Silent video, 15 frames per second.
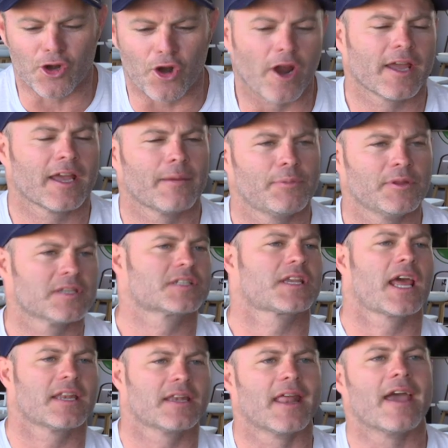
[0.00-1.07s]
growing up in the
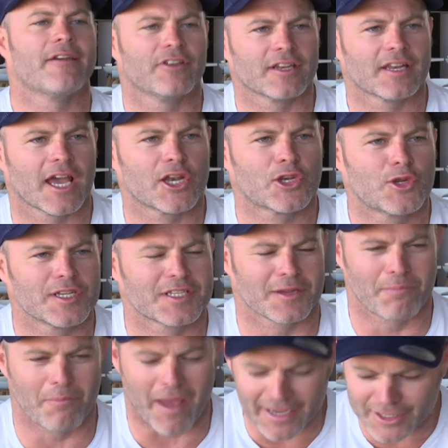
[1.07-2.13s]
Scandinavian countries
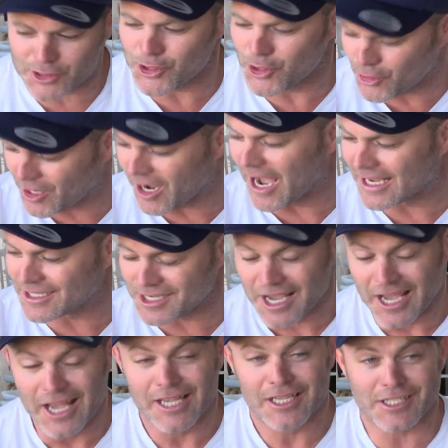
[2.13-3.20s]
that makes you guys
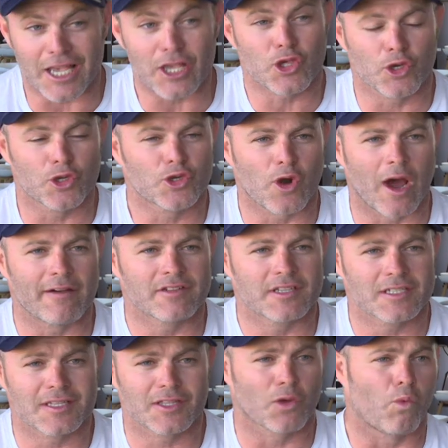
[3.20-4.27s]
such good drivers?
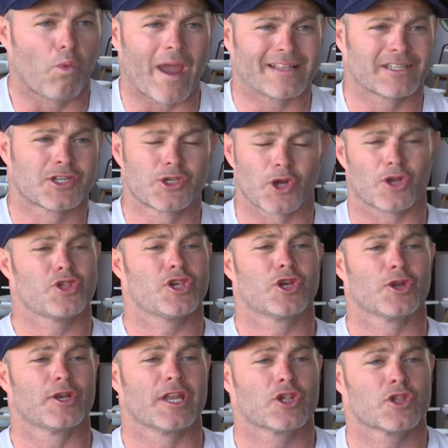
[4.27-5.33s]
Is it the wet, dodgy
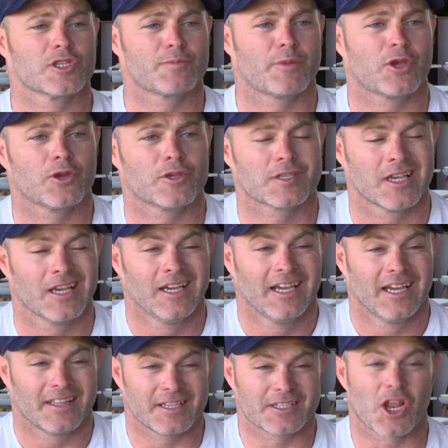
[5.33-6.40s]
conditions? Because
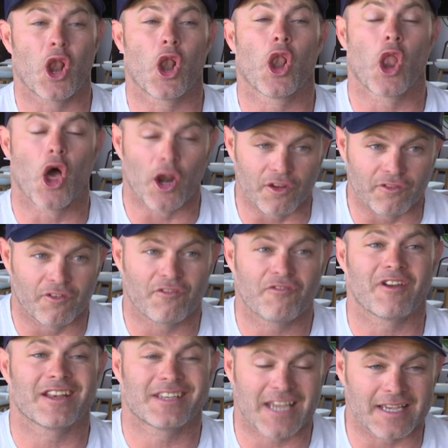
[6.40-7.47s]
there's a lot of
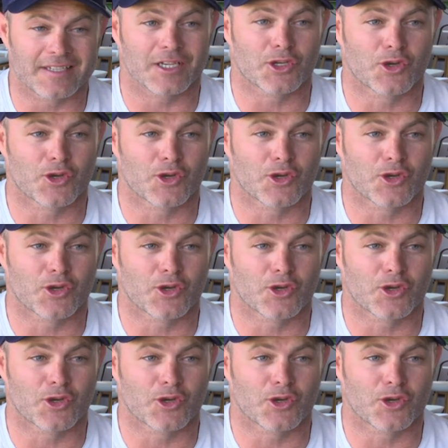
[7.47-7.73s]
fantastic